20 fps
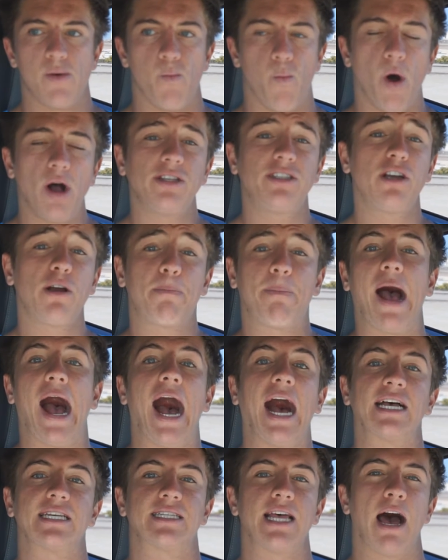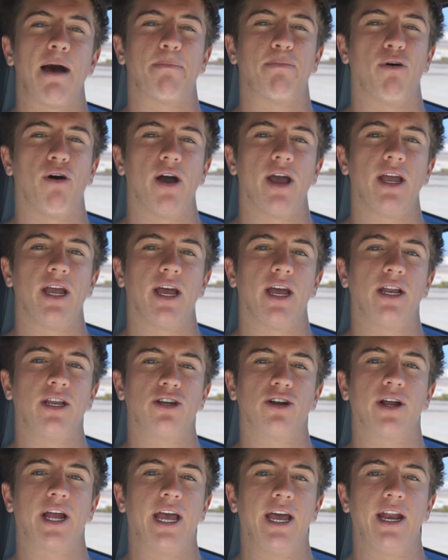Once you're past that point
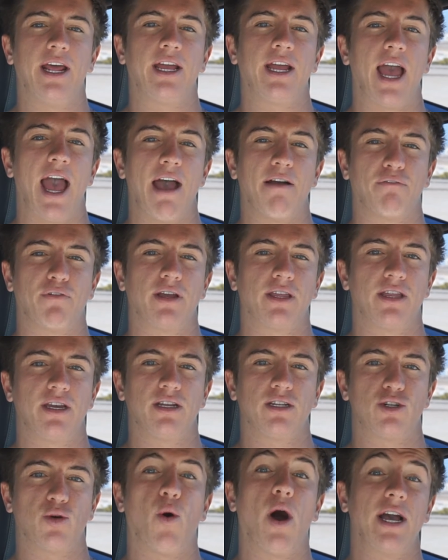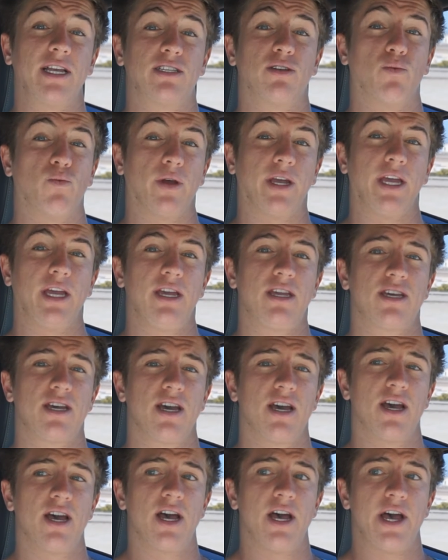and you're hitting everything twice a
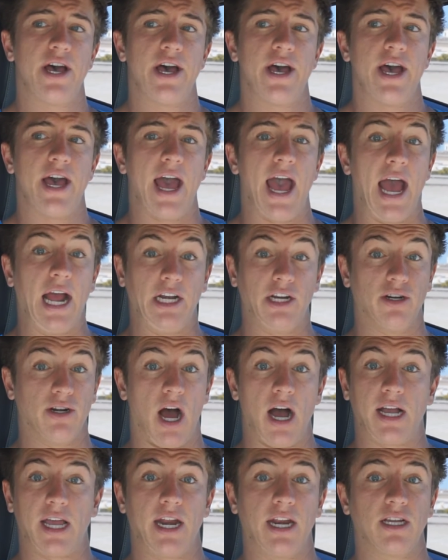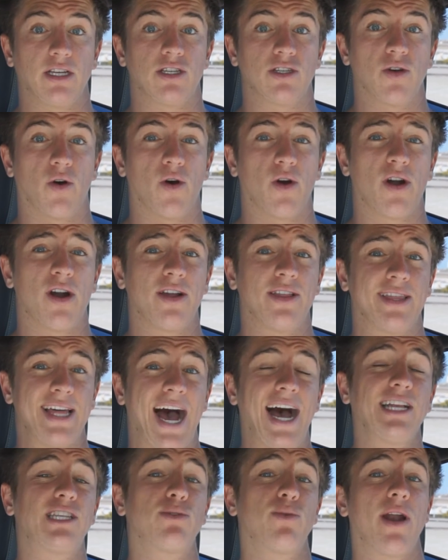week and you're not getting sore,
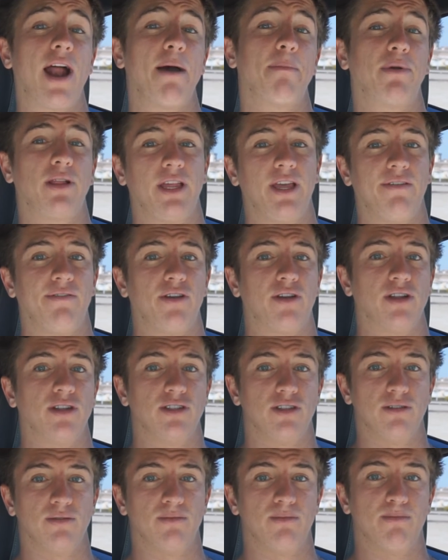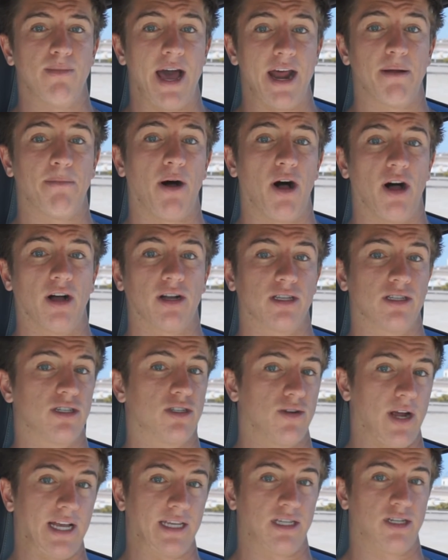that's when I believe you can do metabolic
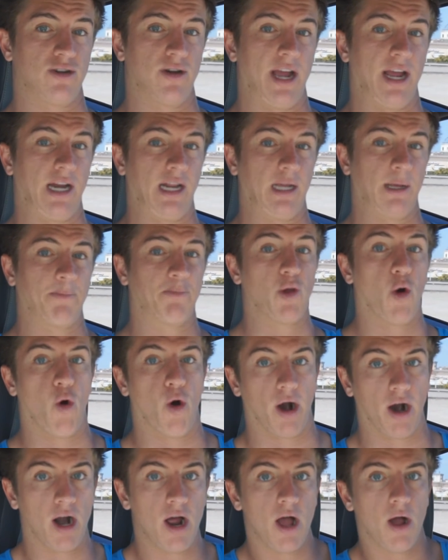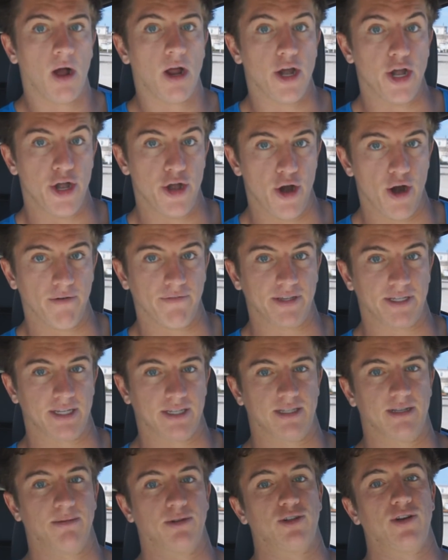stress training or nervous
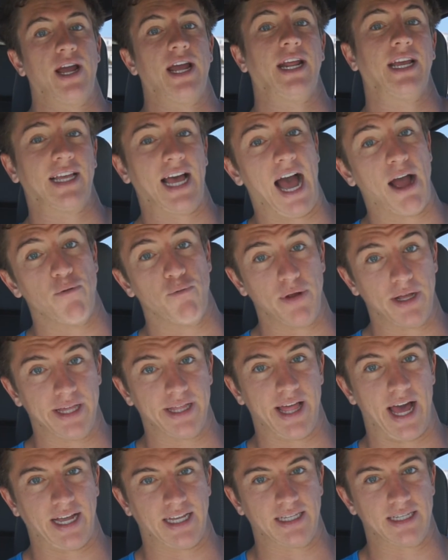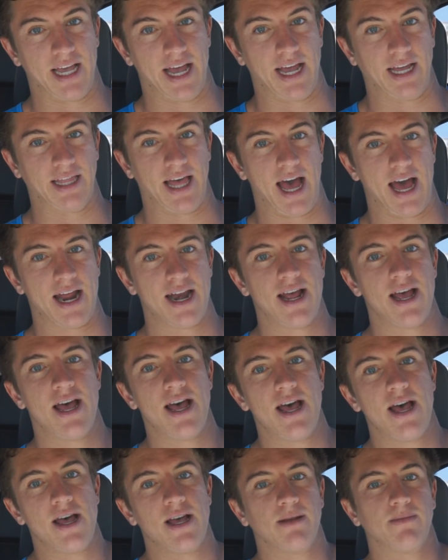system training. I really like saying that.
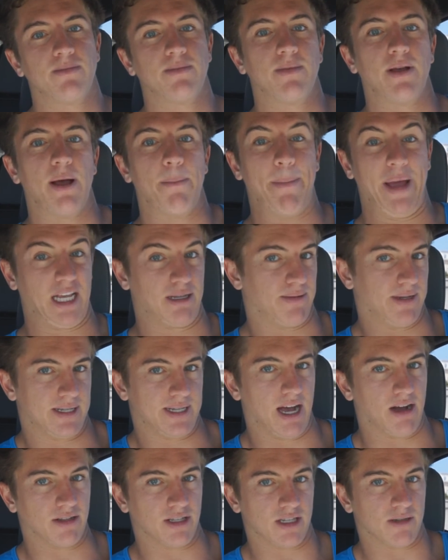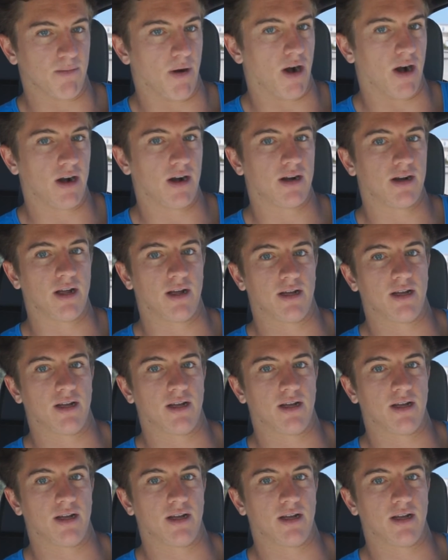Makes me sound smart.